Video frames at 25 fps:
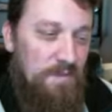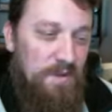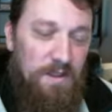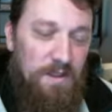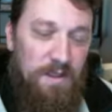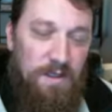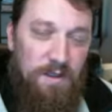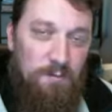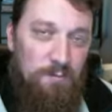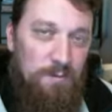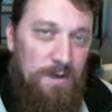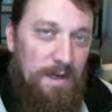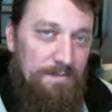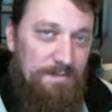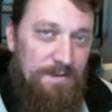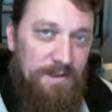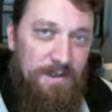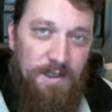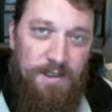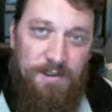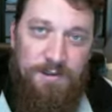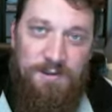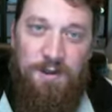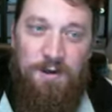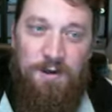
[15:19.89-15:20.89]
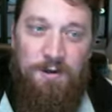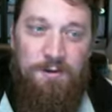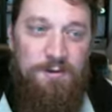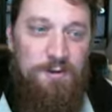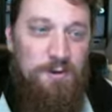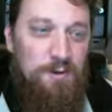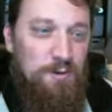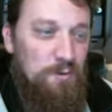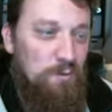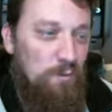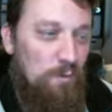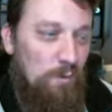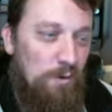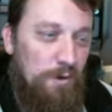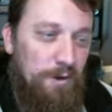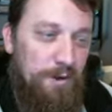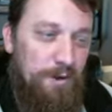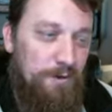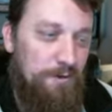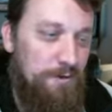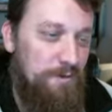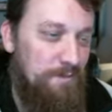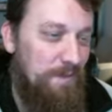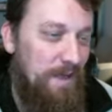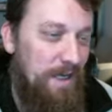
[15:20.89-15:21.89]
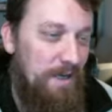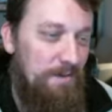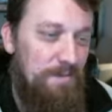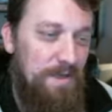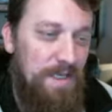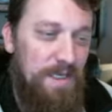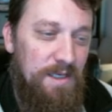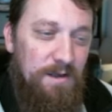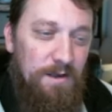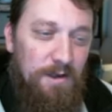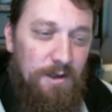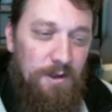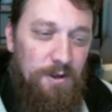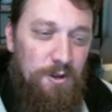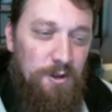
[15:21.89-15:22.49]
uh, Raptodon Chargers, Warriors, maybe.